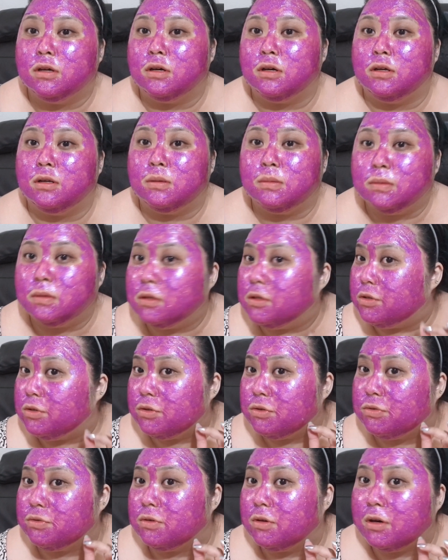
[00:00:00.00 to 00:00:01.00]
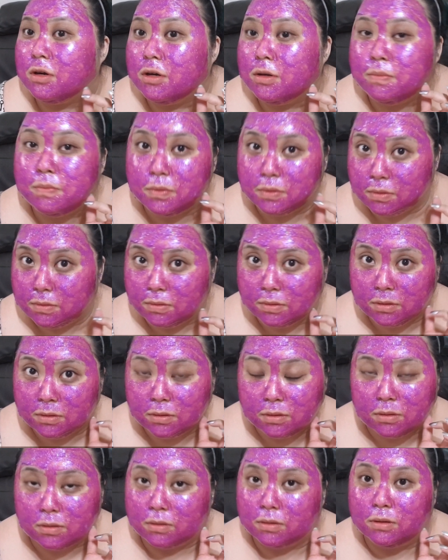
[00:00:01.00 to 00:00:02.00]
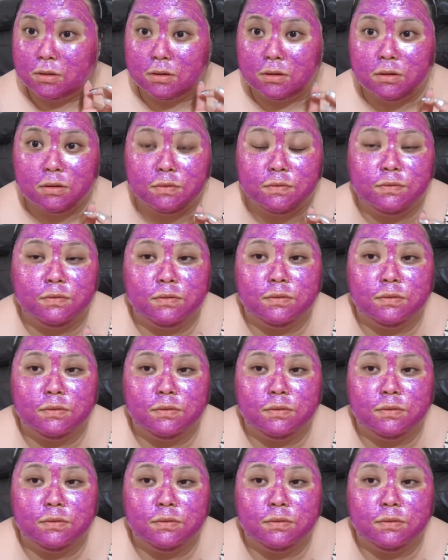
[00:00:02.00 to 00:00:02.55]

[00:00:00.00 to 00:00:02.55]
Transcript: and I'm gonna try peeling it off.